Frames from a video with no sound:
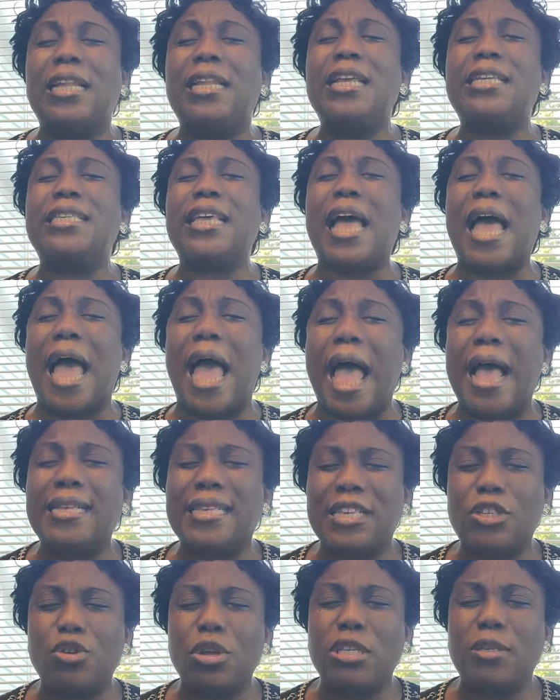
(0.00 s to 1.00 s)
these
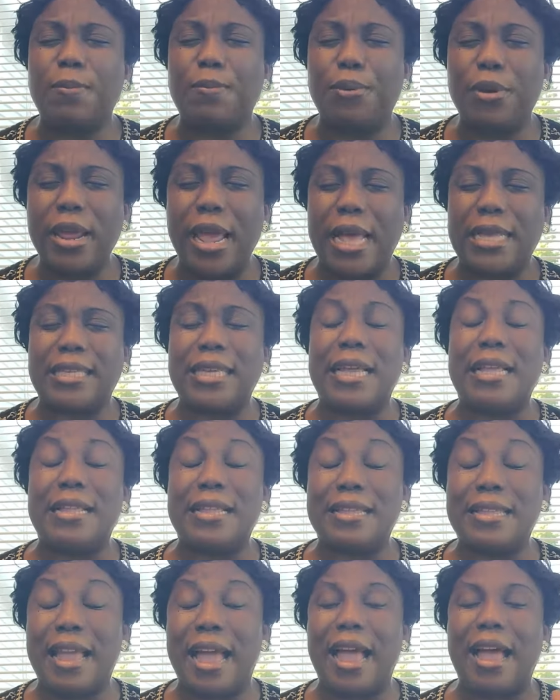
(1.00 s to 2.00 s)
answers to his prayers
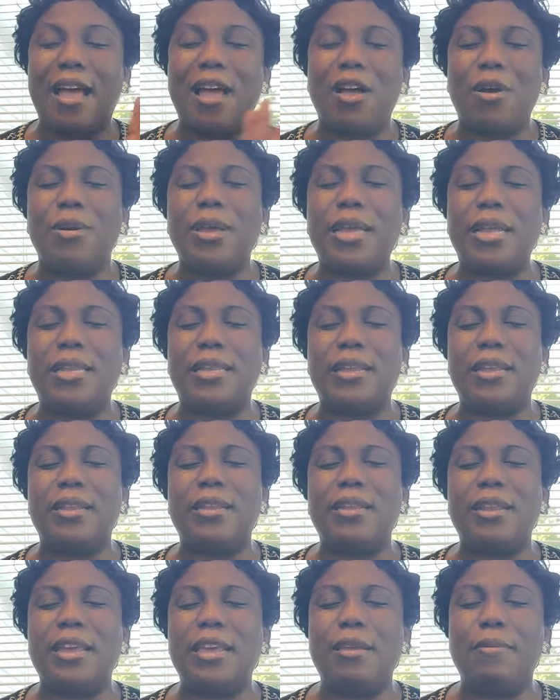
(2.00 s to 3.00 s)
now in the
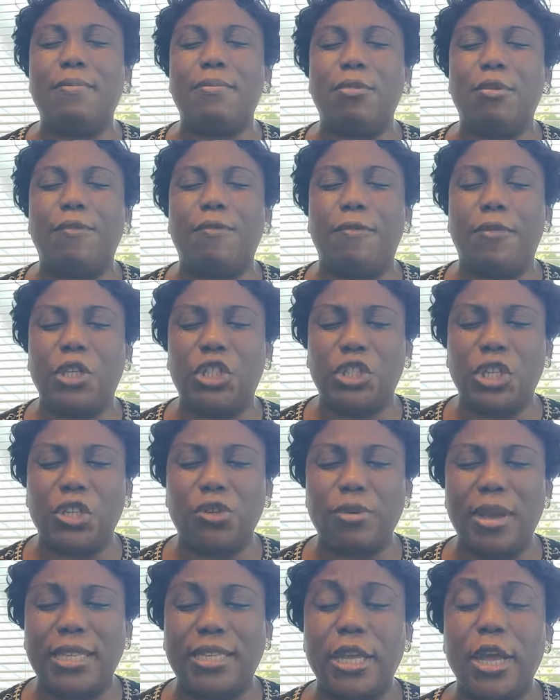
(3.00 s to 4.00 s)
name of
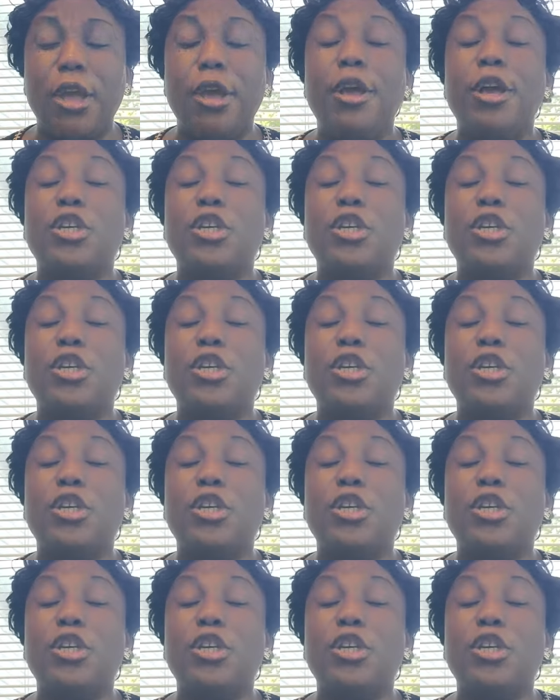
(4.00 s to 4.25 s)
Jesus Christ.